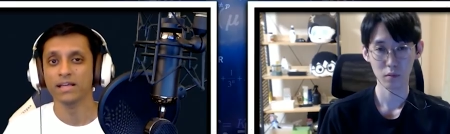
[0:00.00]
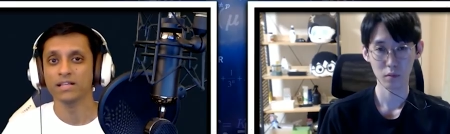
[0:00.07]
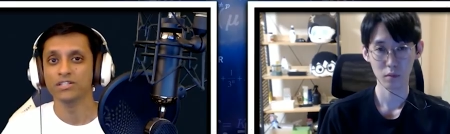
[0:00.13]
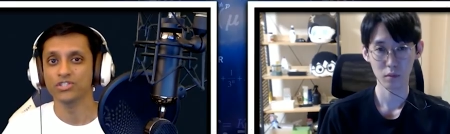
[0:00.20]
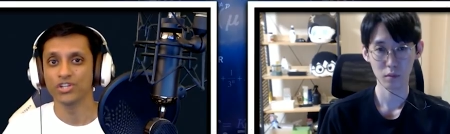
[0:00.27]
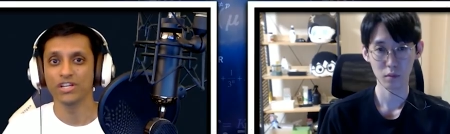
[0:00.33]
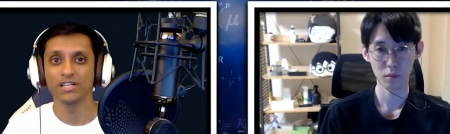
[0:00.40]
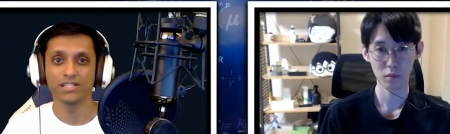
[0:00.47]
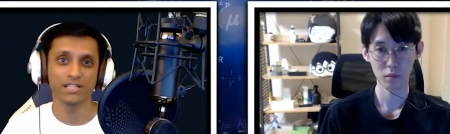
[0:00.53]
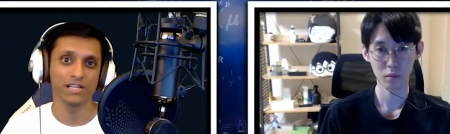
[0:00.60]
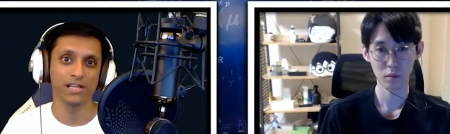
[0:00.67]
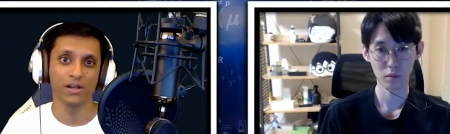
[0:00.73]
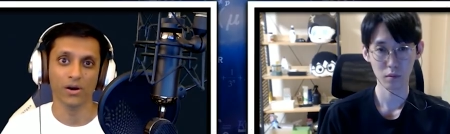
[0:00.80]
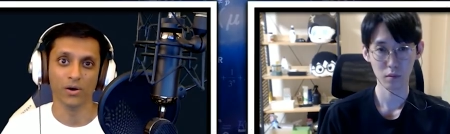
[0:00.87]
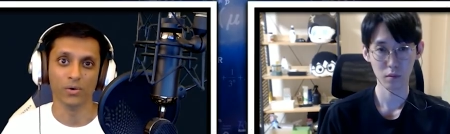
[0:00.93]

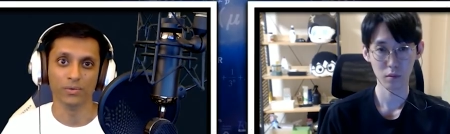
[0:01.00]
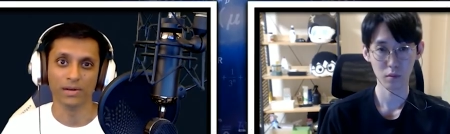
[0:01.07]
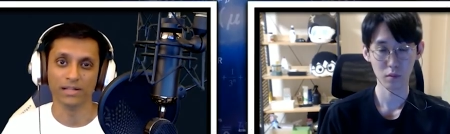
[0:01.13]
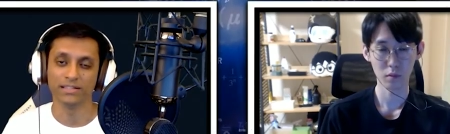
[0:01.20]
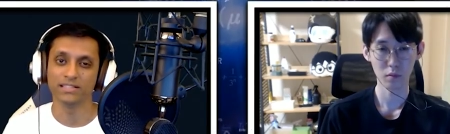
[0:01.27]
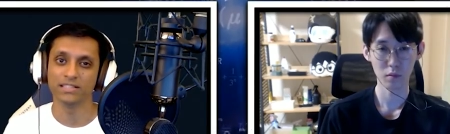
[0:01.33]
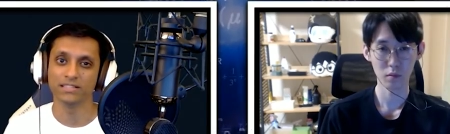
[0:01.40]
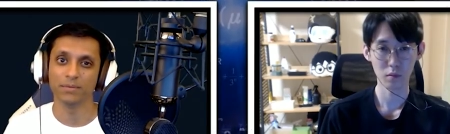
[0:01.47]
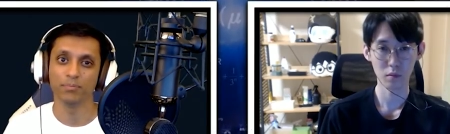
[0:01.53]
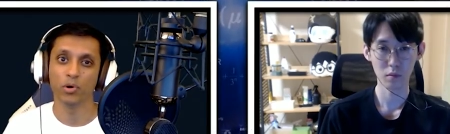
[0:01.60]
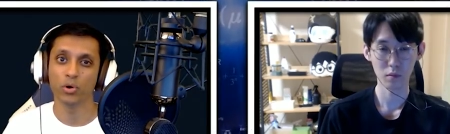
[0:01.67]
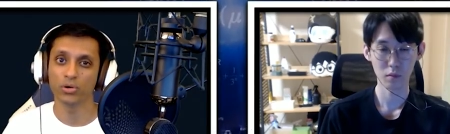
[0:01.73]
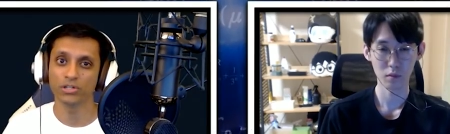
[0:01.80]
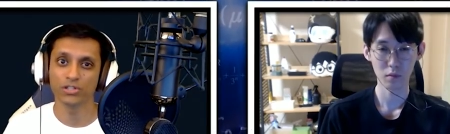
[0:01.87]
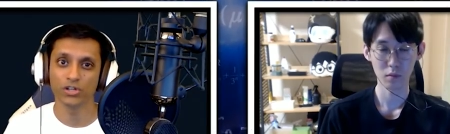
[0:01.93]
Speaker 1: GTO. Now, this is a
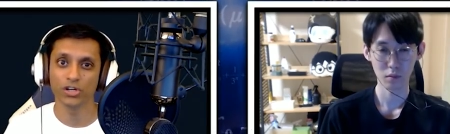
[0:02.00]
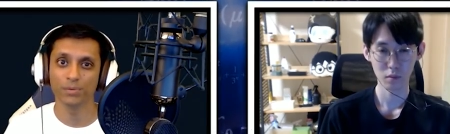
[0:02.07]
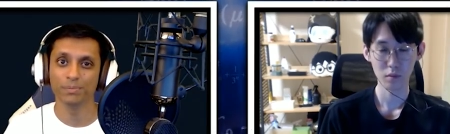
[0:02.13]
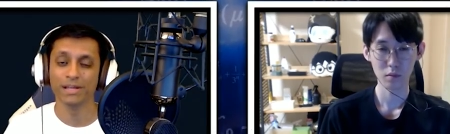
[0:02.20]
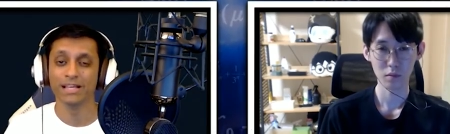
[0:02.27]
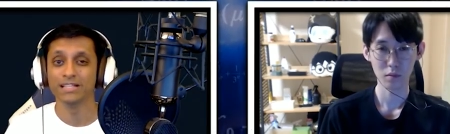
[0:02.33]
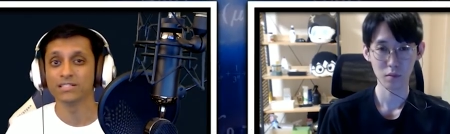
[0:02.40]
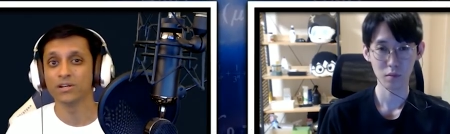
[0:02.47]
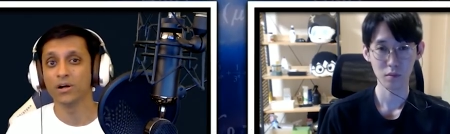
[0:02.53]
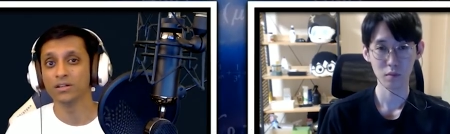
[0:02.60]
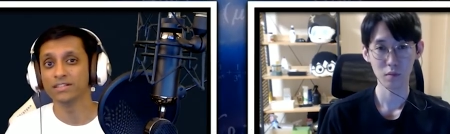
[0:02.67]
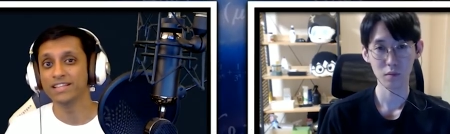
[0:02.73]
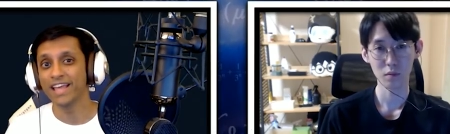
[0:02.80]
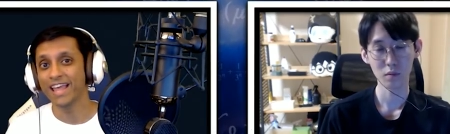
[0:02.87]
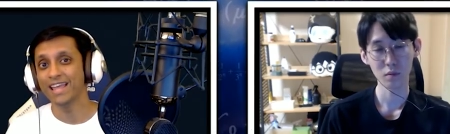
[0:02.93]
poker term. It's
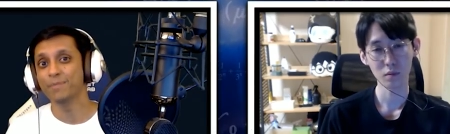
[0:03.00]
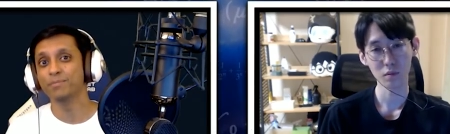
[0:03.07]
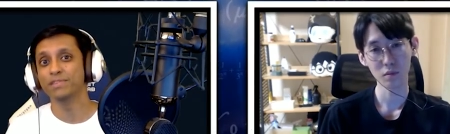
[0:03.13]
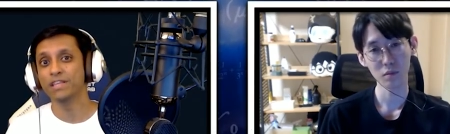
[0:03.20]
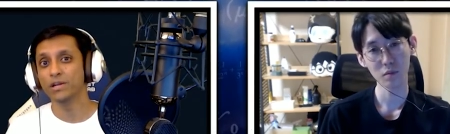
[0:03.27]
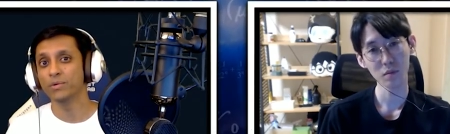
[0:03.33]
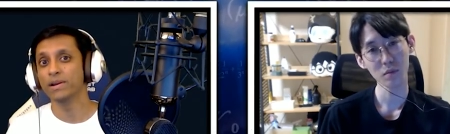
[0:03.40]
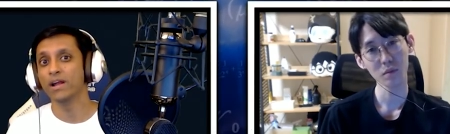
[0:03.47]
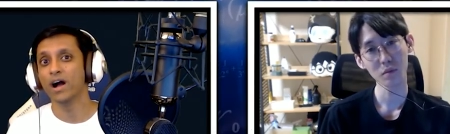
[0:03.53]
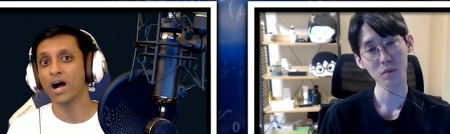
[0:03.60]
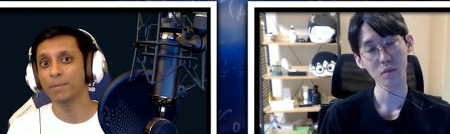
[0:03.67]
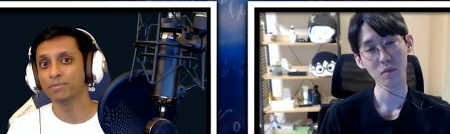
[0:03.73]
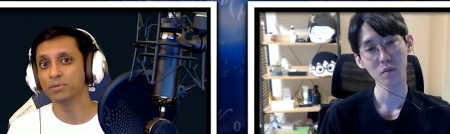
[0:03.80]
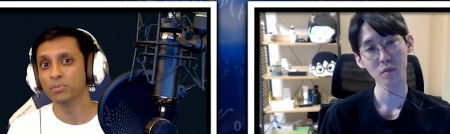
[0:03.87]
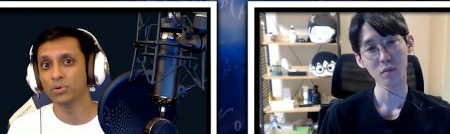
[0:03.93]
called Game Theory
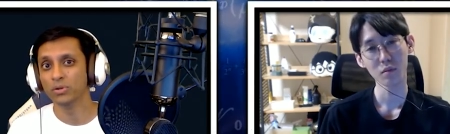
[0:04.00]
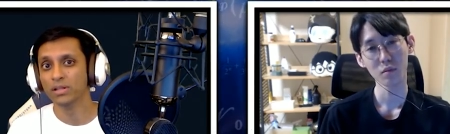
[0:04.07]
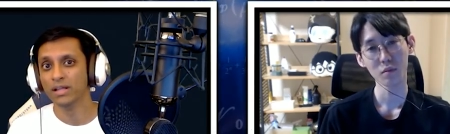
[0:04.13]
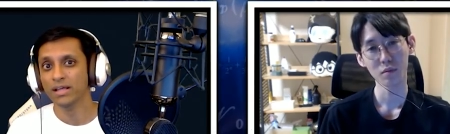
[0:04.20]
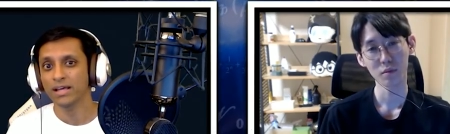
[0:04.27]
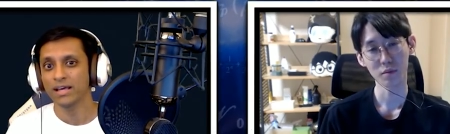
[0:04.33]
Optimal.